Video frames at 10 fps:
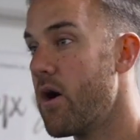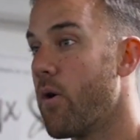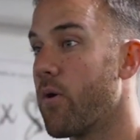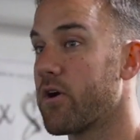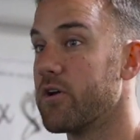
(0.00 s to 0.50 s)

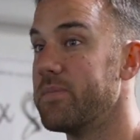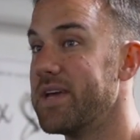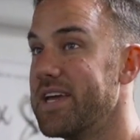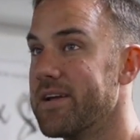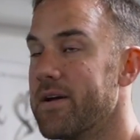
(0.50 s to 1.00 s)
Or it could
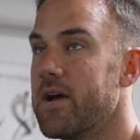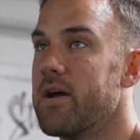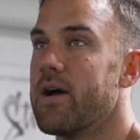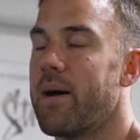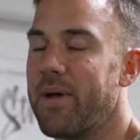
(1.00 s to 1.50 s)
be,
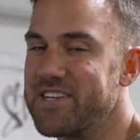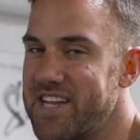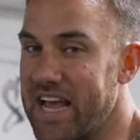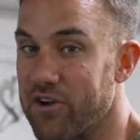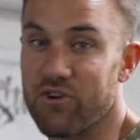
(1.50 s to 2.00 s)
I'm not
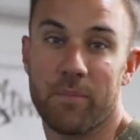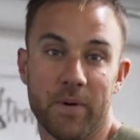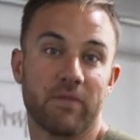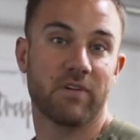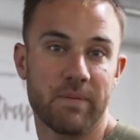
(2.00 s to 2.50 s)
saying grip
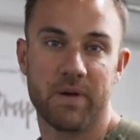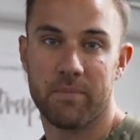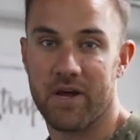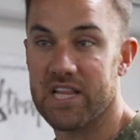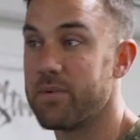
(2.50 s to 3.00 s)
it and rip it,
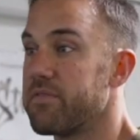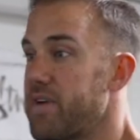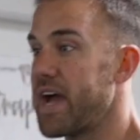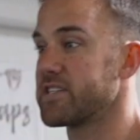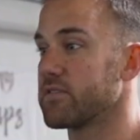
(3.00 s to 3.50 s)
but a little bit
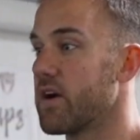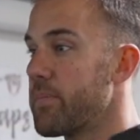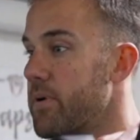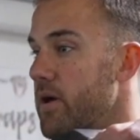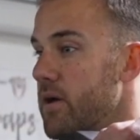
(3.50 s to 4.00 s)
faster
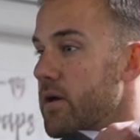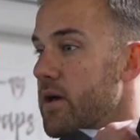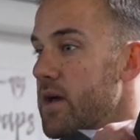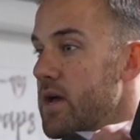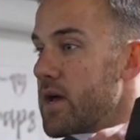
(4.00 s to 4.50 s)

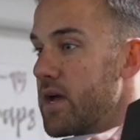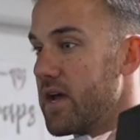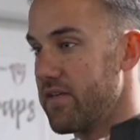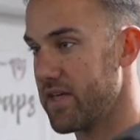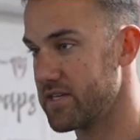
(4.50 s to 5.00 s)
up
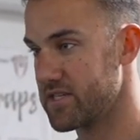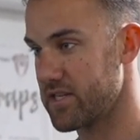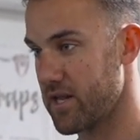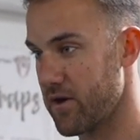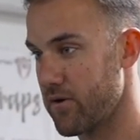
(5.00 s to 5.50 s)
and then
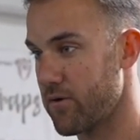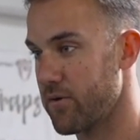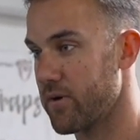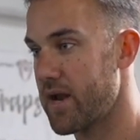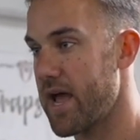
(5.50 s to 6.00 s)

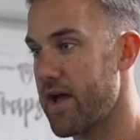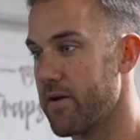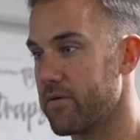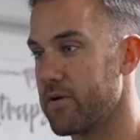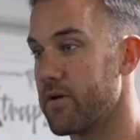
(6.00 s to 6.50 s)
slower
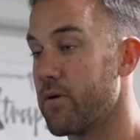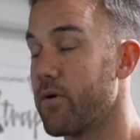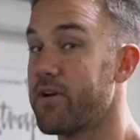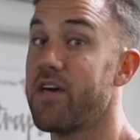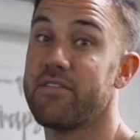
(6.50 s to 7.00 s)
down.
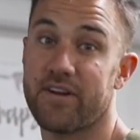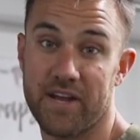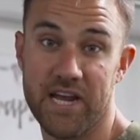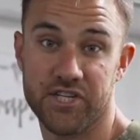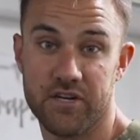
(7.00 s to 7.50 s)
Or another
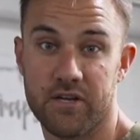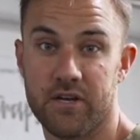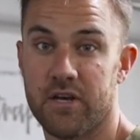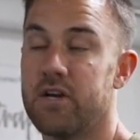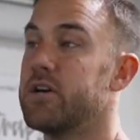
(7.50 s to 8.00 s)

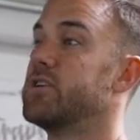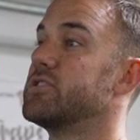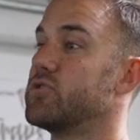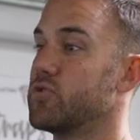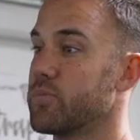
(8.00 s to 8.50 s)
variation,
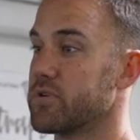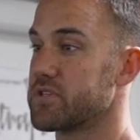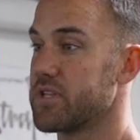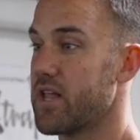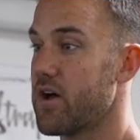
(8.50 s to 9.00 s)
super
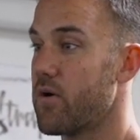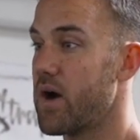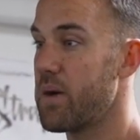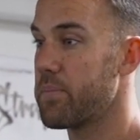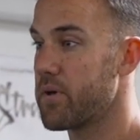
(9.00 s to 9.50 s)
slow
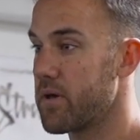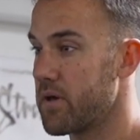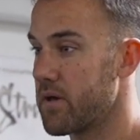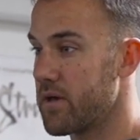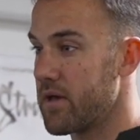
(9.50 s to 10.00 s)
up
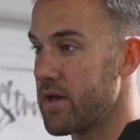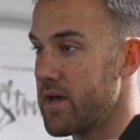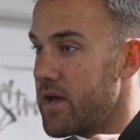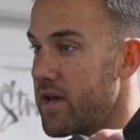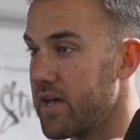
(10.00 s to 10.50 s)

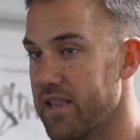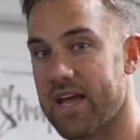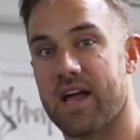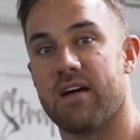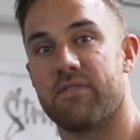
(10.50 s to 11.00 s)
and let
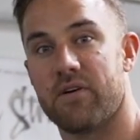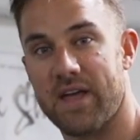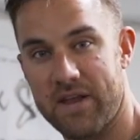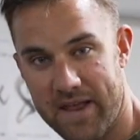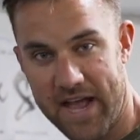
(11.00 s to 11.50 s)
it kind of fall
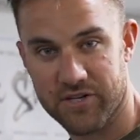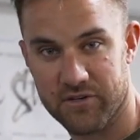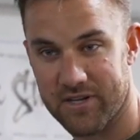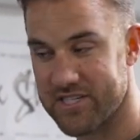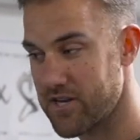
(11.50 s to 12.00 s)
down
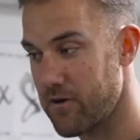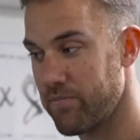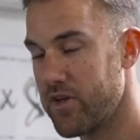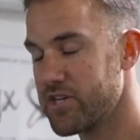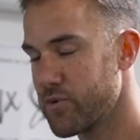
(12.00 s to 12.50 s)
naturally.
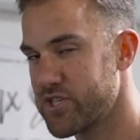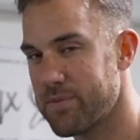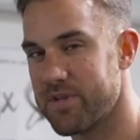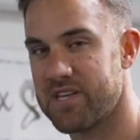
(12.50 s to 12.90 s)
So switch up the